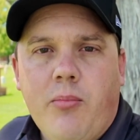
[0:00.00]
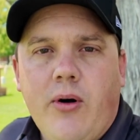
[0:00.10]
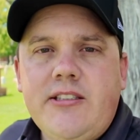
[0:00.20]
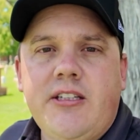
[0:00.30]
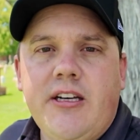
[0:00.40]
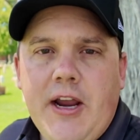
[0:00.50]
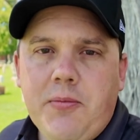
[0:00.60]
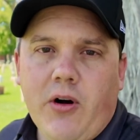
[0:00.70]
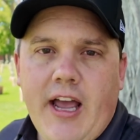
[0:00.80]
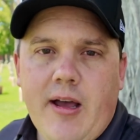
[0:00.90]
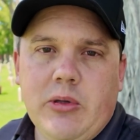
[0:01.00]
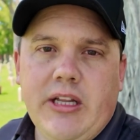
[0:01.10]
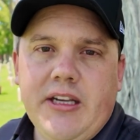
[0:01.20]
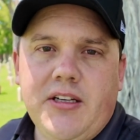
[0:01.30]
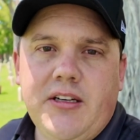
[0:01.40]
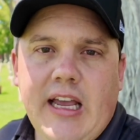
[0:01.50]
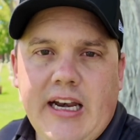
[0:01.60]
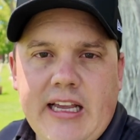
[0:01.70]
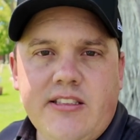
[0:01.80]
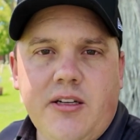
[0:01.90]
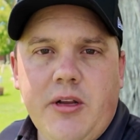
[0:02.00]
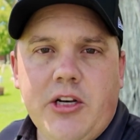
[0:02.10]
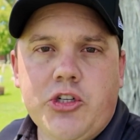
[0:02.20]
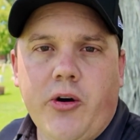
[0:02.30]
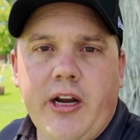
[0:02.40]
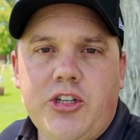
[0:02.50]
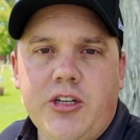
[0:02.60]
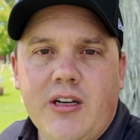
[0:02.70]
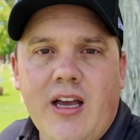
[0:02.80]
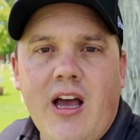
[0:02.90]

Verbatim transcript: President Abraham Lincoln and his administration